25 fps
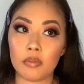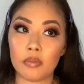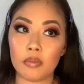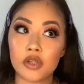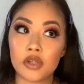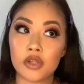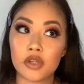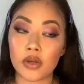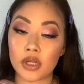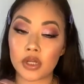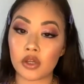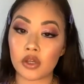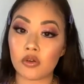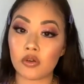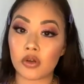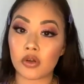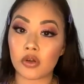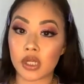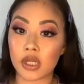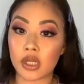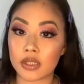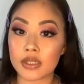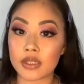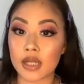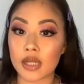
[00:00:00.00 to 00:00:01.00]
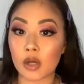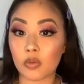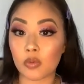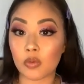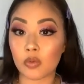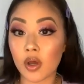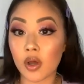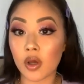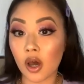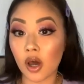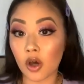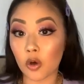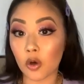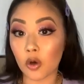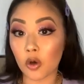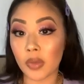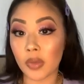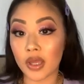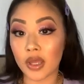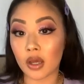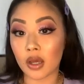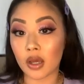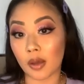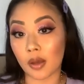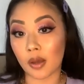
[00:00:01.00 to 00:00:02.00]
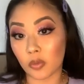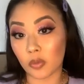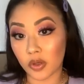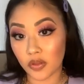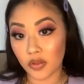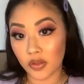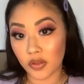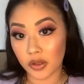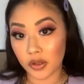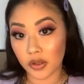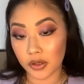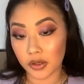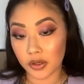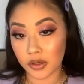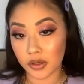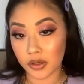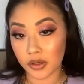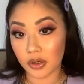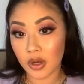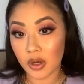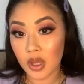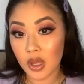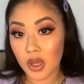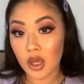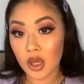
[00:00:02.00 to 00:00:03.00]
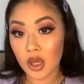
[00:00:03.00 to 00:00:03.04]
different ingredients that will help with your